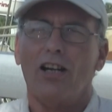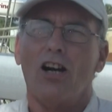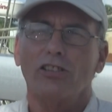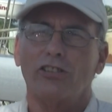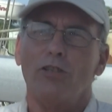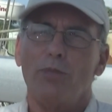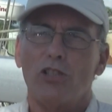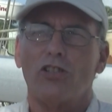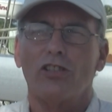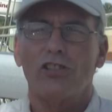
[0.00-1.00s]
Also, be
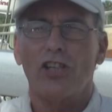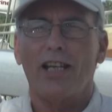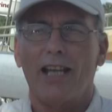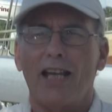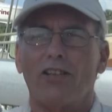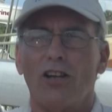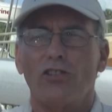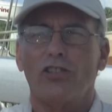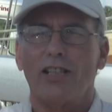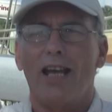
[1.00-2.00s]
sure to check out
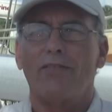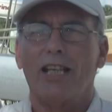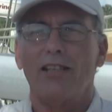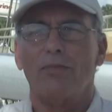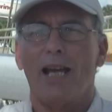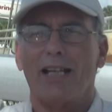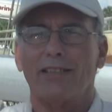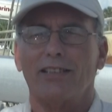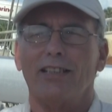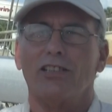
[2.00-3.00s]
Ocean Navigator
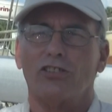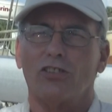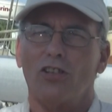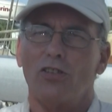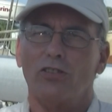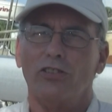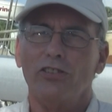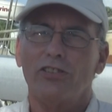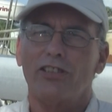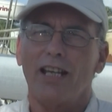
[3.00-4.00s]
magazine at your local
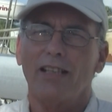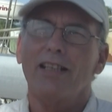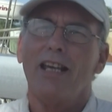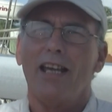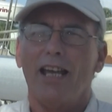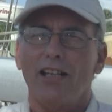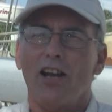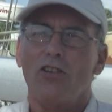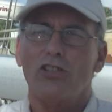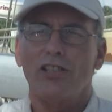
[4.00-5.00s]
newsstand and
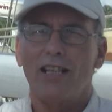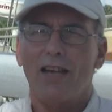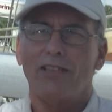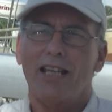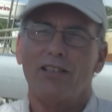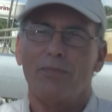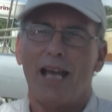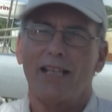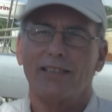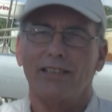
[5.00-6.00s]
Ocean Navigator
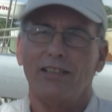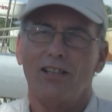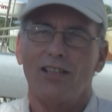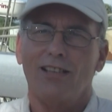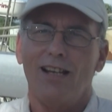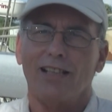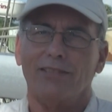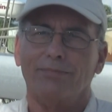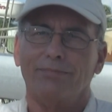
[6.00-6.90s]
magazine online.